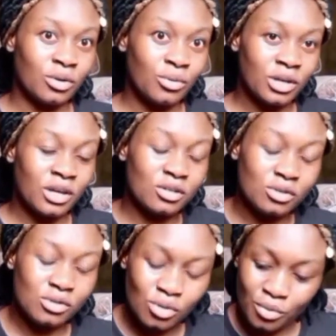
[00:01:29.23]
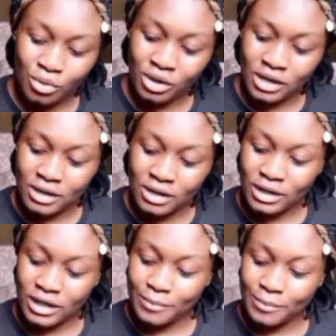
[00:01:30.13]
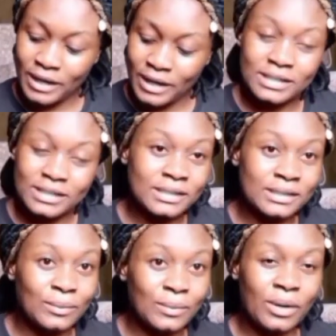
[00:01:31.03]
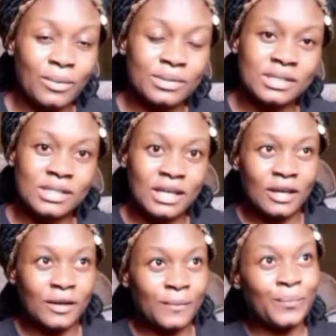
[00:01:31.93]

Okay, so okay, back to what I was saying.